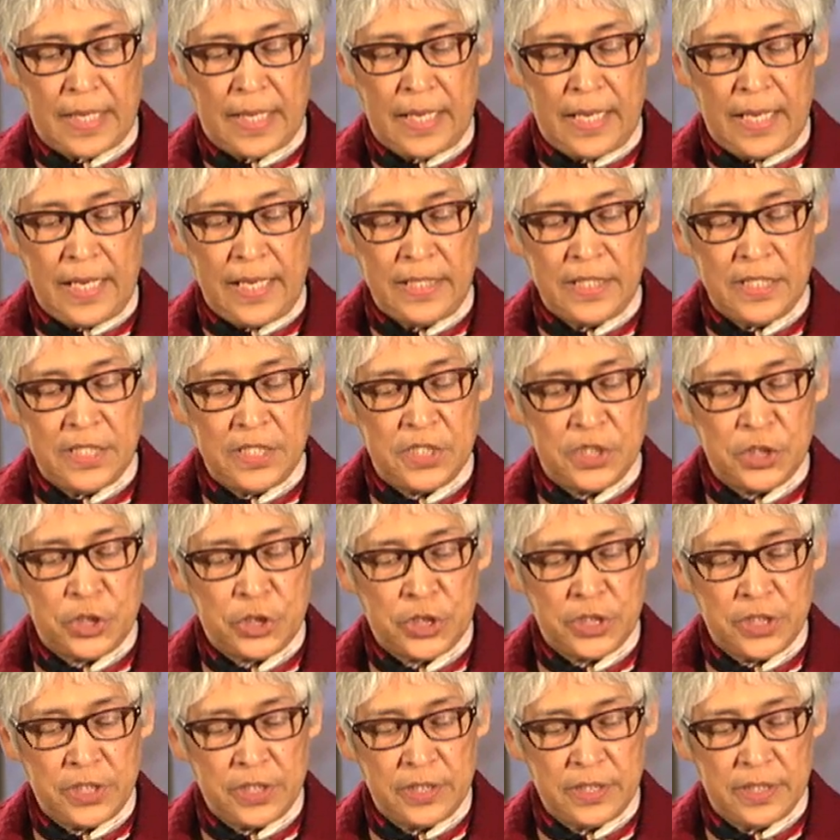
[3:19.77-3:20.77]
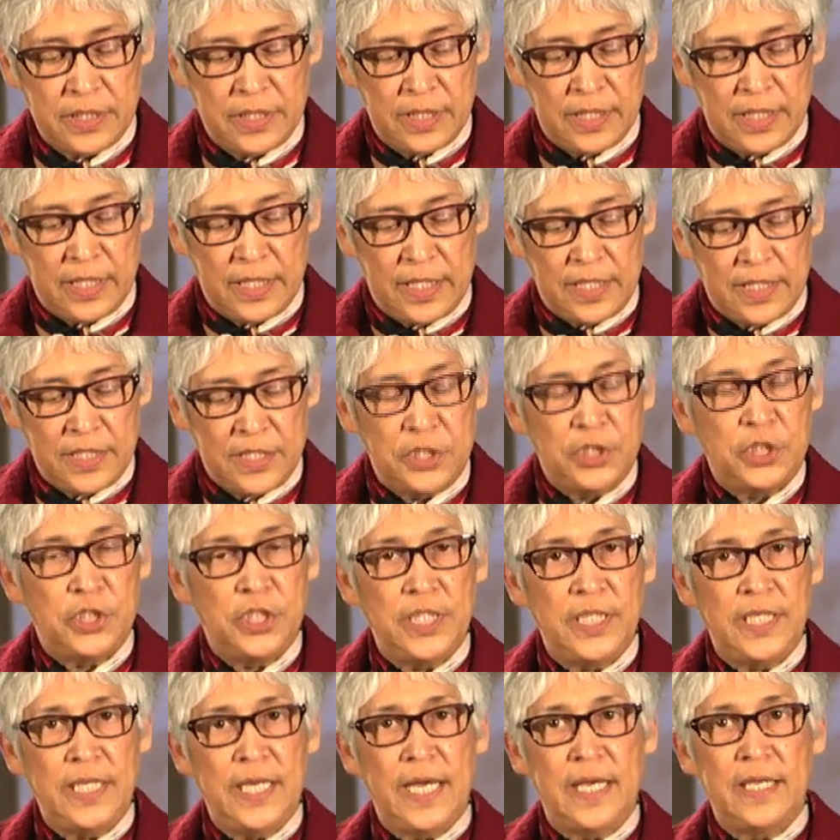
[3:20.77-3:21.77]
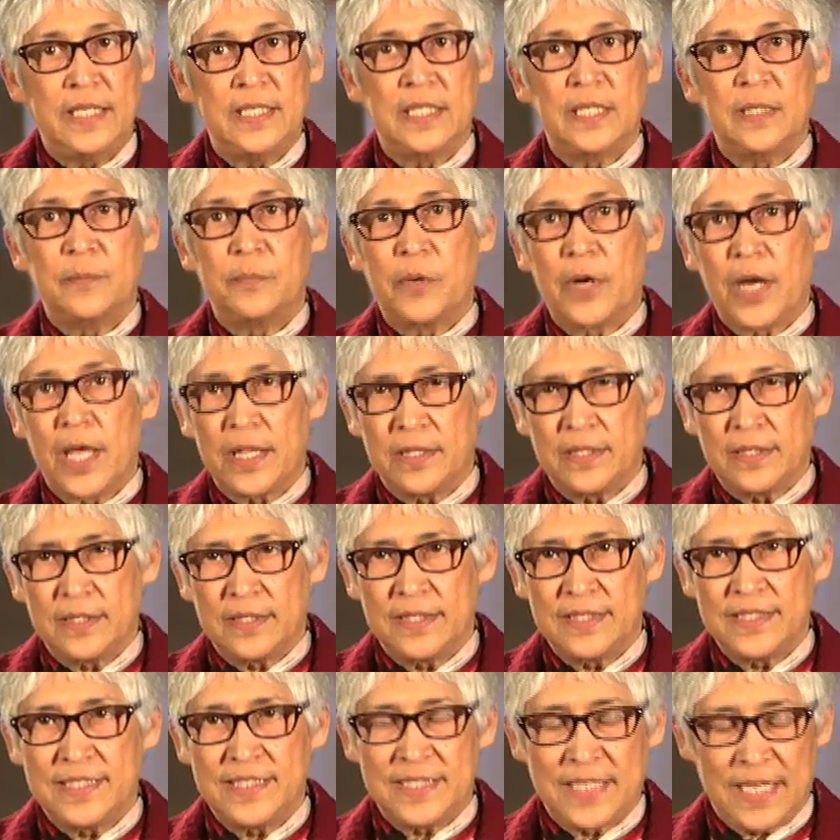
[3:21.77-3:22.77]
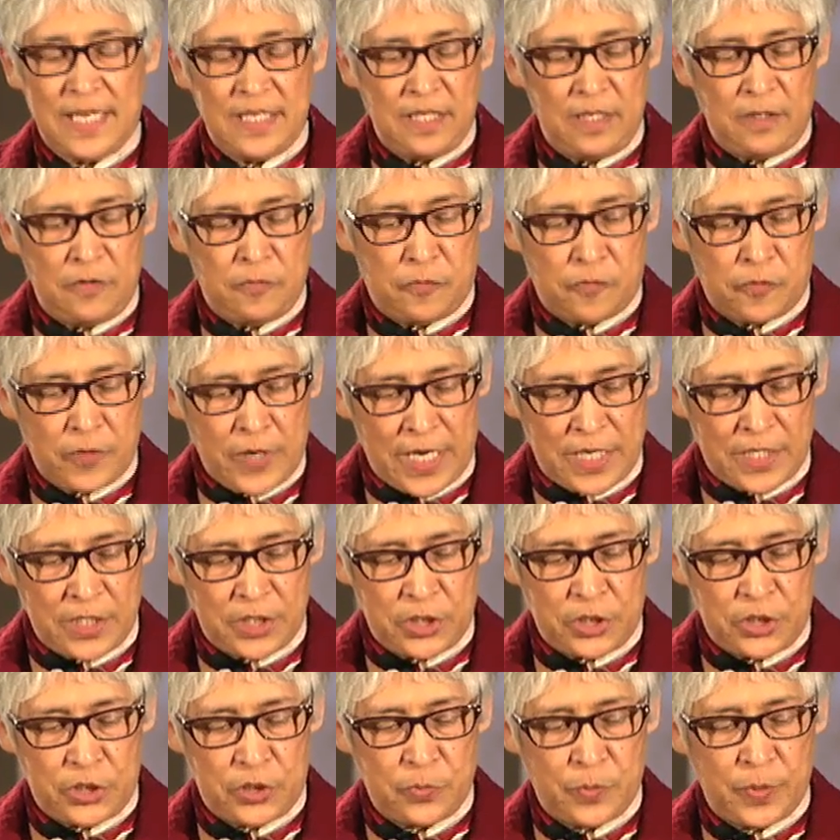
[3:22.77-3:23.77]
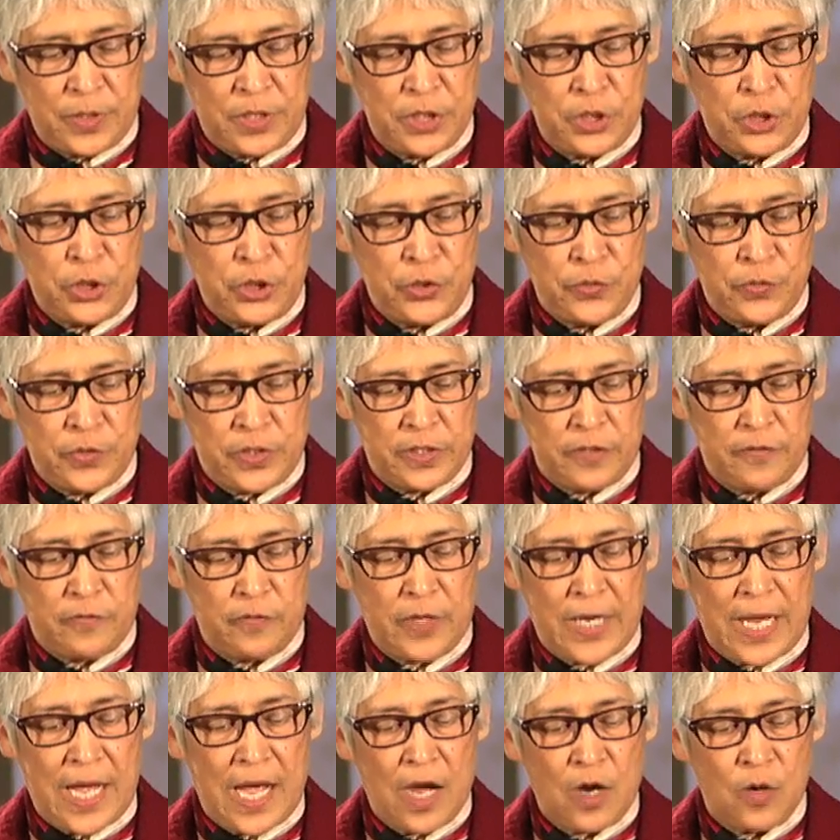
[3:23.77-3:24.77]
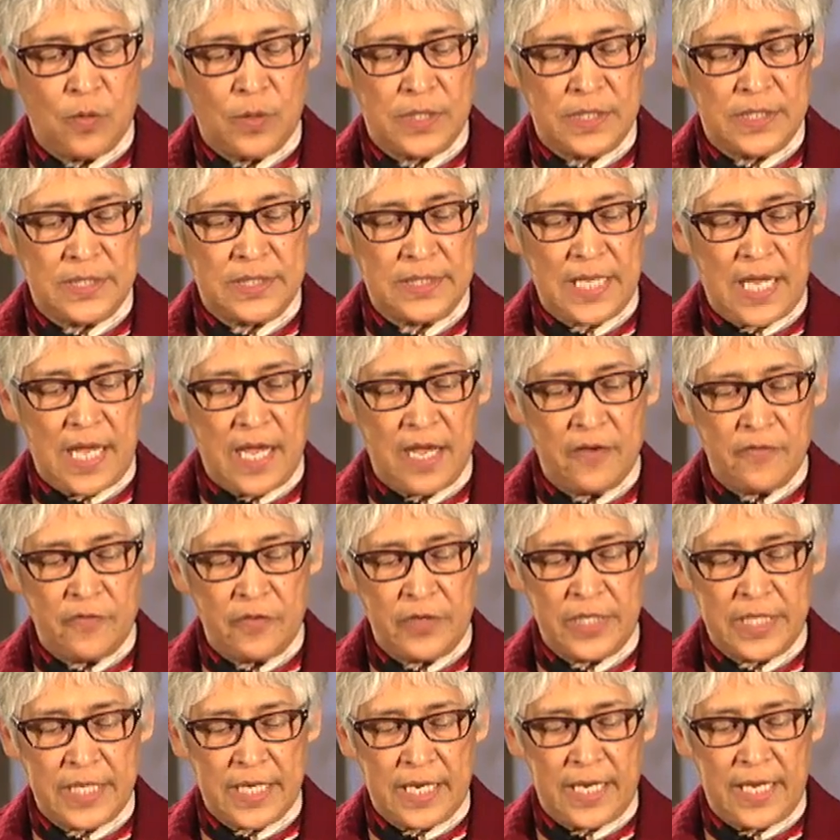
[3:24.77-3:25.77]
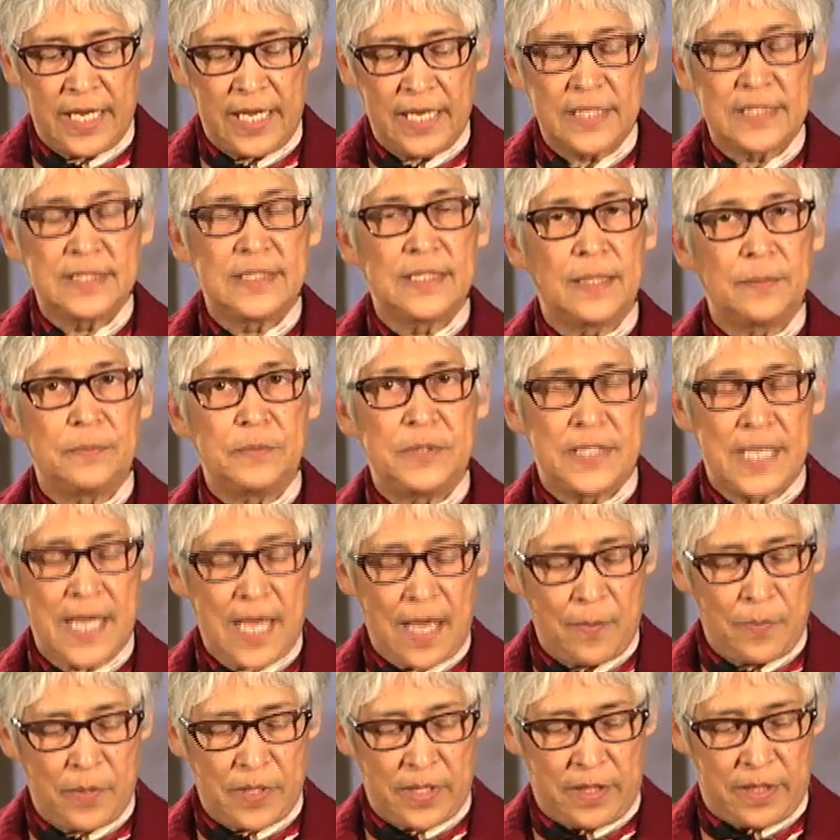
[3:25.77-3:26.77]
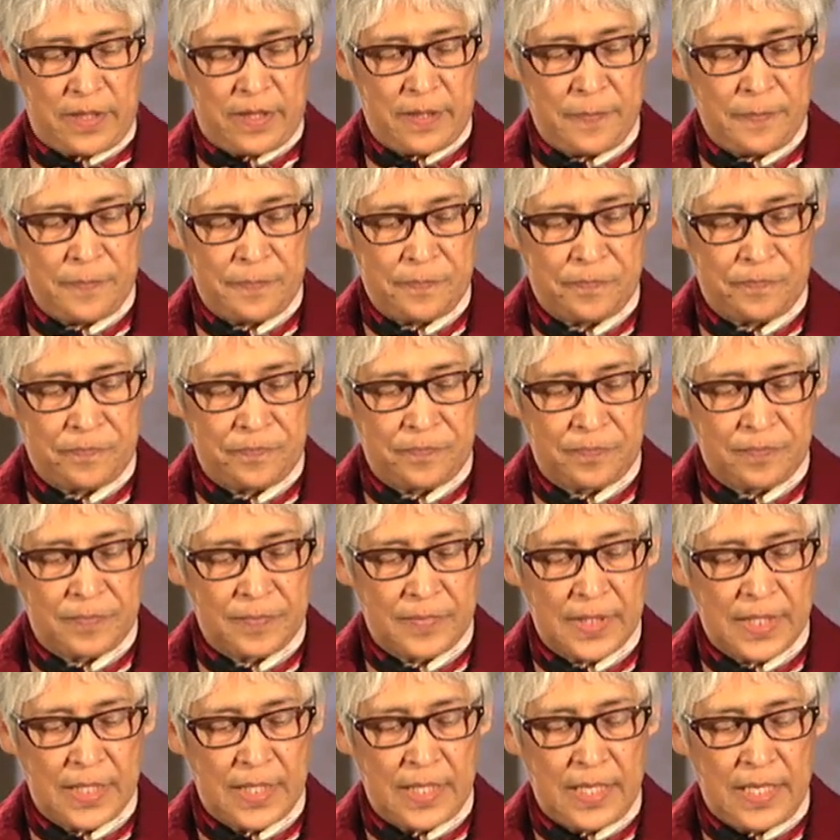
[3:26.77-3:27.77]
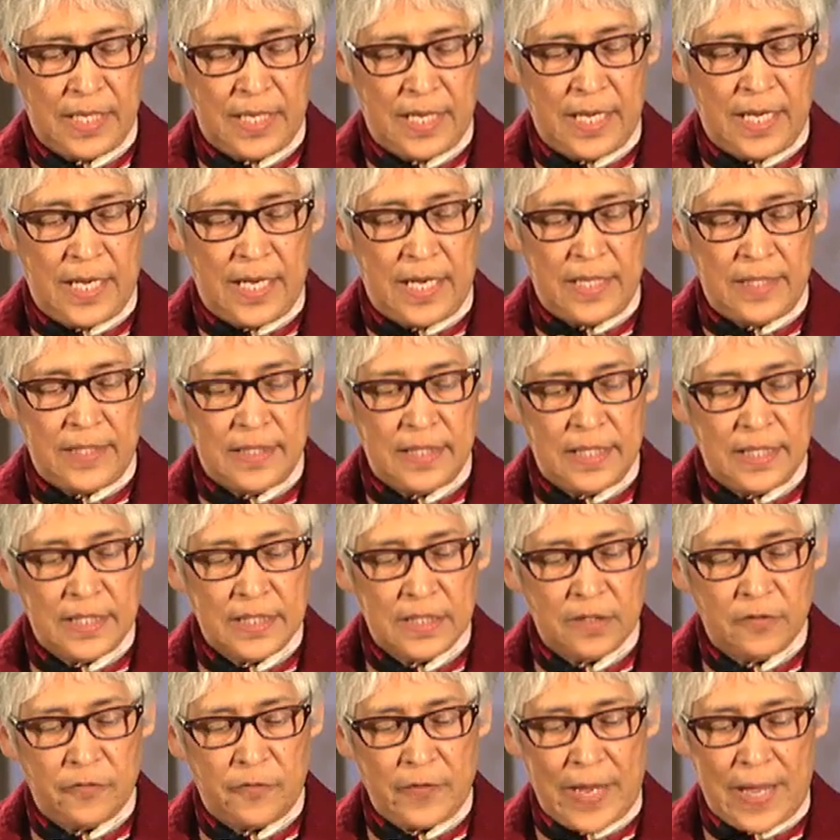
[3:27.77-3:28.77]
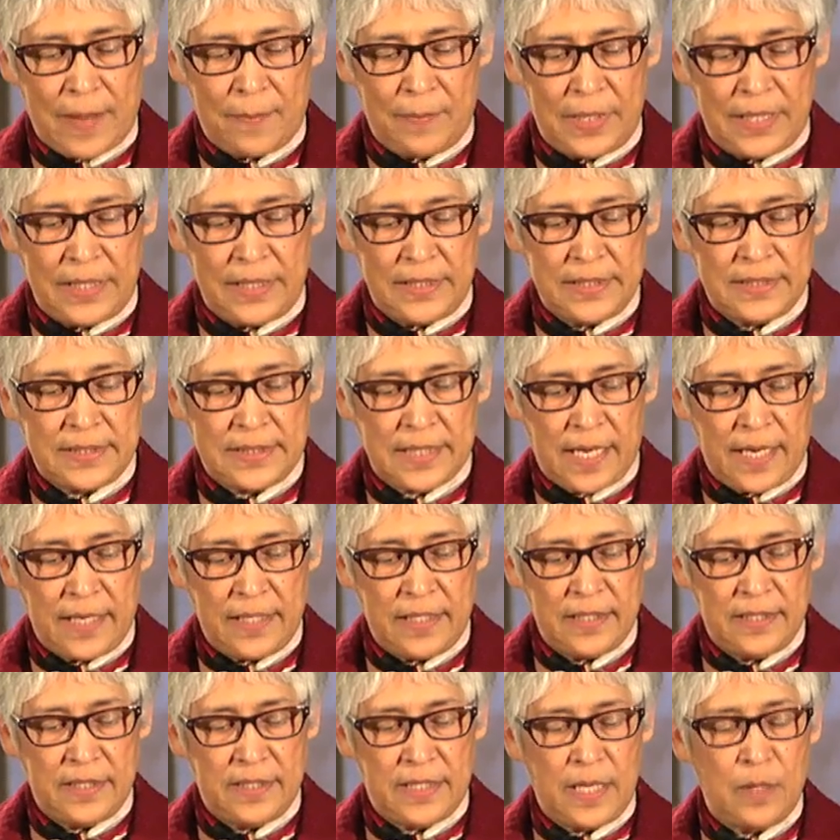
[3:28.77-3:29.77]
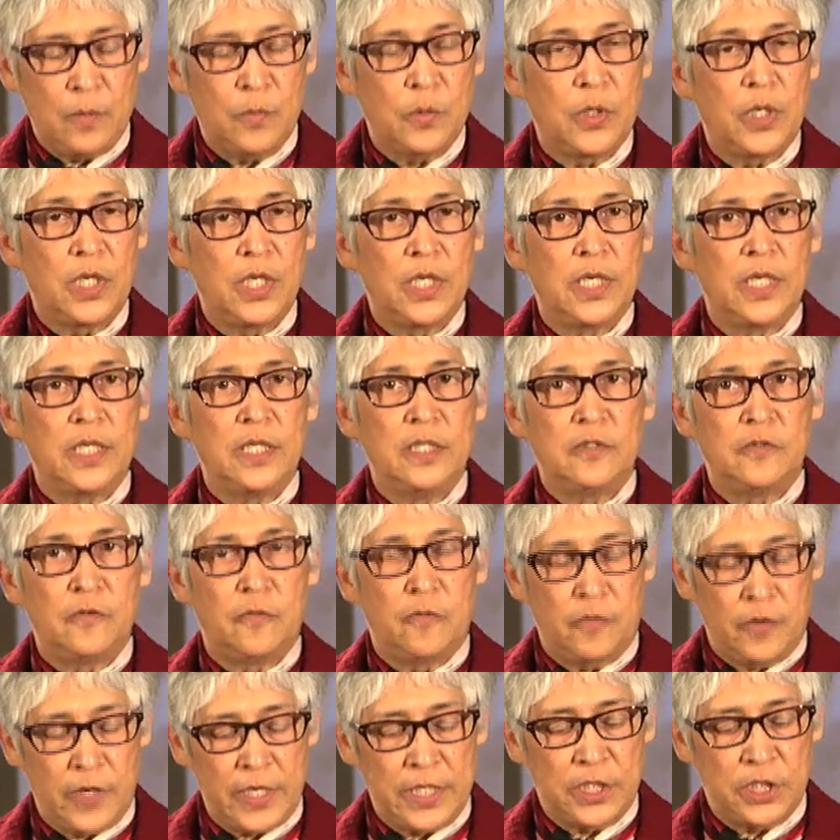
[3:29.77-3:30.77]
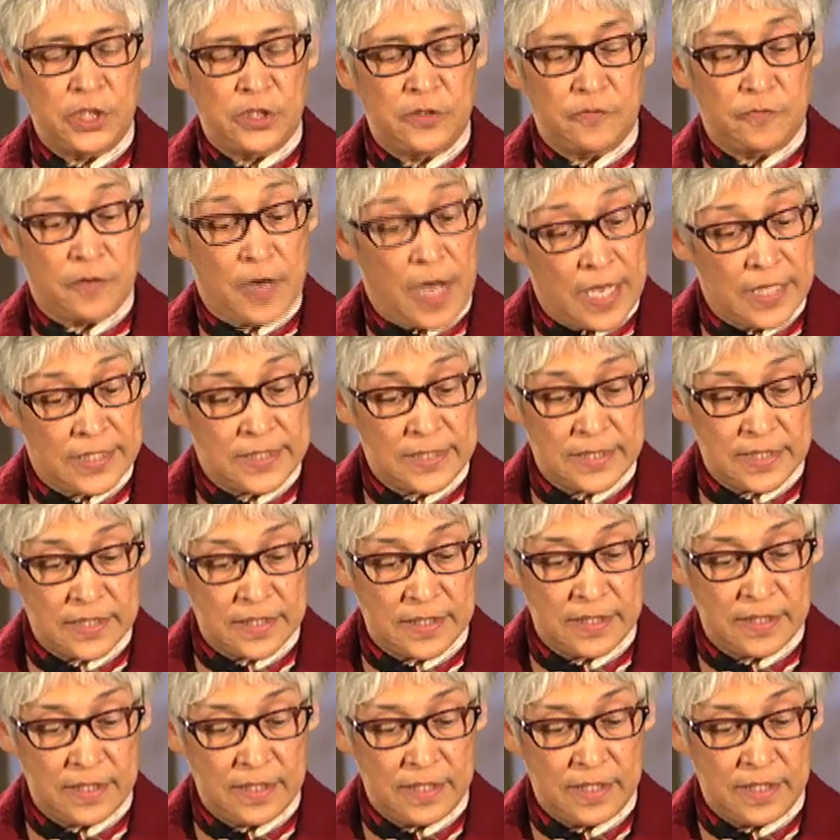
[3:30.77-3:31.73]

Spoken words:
In addition, she and her brother studied French with a tutor for hours every day except Sabbath. The little family decided they would learn French faster